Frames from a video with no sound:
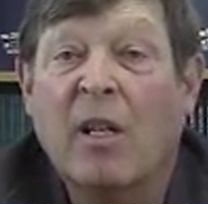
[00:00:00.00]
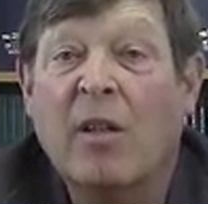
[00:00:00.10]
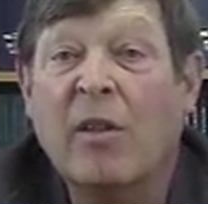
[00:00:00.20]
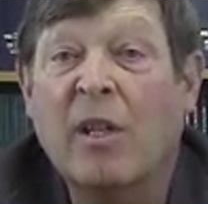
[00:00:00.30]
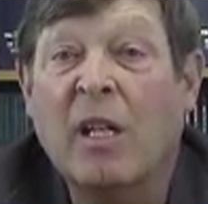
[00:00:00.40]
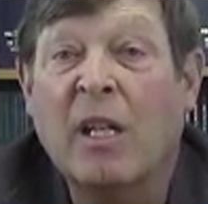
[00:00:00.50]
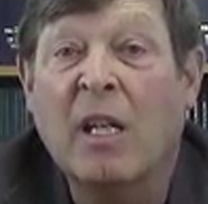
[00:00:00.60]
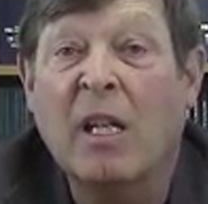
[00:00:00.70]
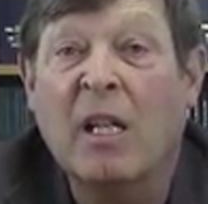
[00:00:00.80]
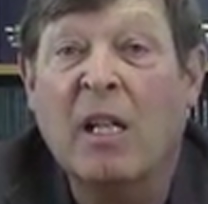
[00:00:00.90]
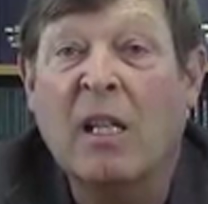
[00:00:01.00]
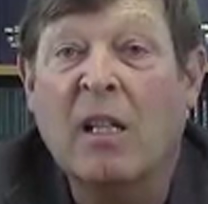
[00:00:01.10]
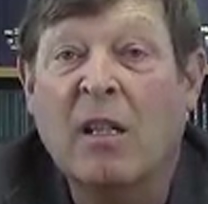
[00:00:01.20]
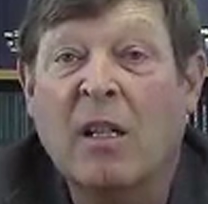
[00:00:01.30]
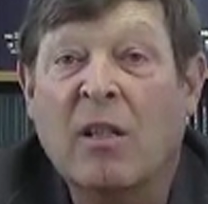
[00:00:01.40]

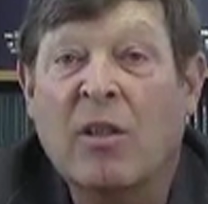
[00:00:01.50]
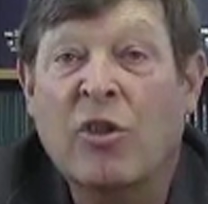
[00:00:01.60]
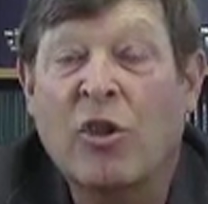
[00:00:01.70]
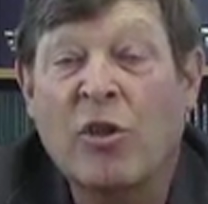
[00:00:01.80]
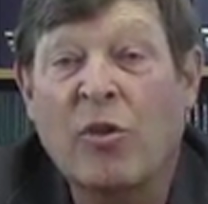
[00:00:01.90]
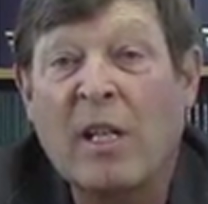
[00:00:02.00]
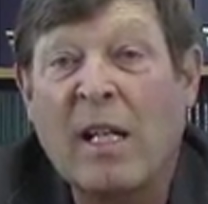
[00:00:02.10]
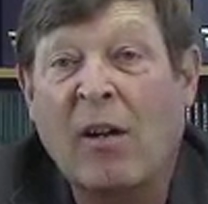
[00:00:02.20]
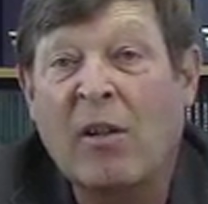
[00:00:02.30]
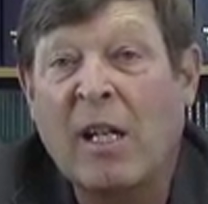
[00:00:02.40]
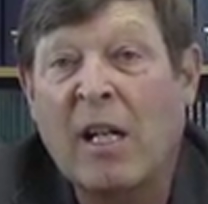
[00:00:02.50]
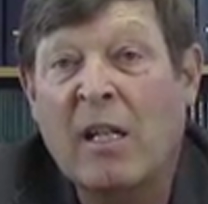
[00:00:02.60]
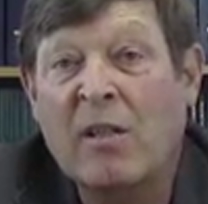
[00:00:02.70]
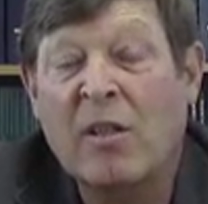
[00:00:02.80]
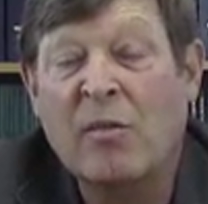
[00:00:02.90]
The surgery
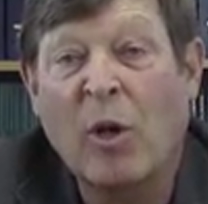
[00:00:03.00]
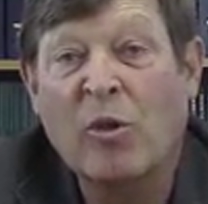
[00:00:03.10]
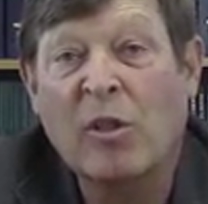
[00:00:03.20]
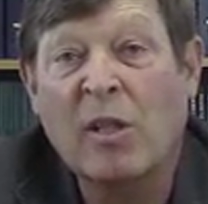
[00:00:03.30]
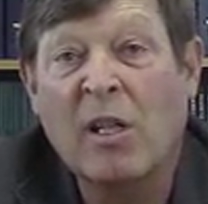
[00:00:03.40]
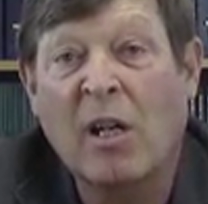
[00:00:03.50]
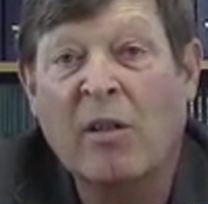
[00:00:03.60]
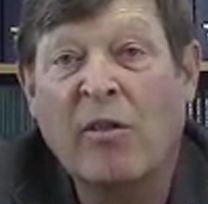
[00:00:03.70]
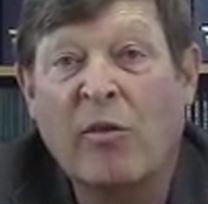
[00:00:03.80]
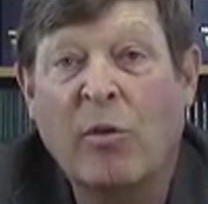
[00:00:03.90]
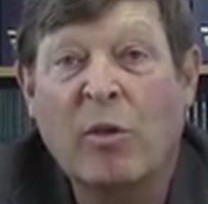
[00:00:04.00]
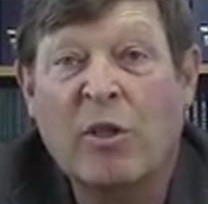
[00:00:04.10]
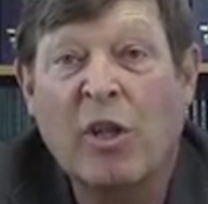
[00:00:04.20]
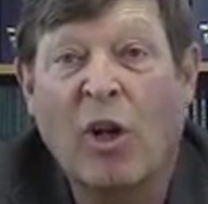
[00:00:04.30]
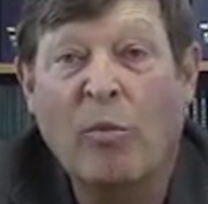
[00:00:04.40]
nowadays is mostly done through a
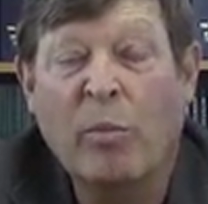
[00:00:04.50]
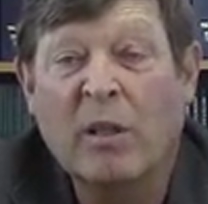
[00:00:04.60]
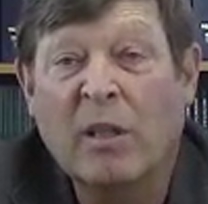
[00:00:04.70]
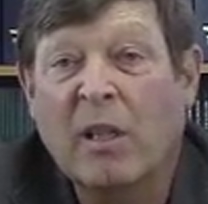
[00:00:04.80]
scope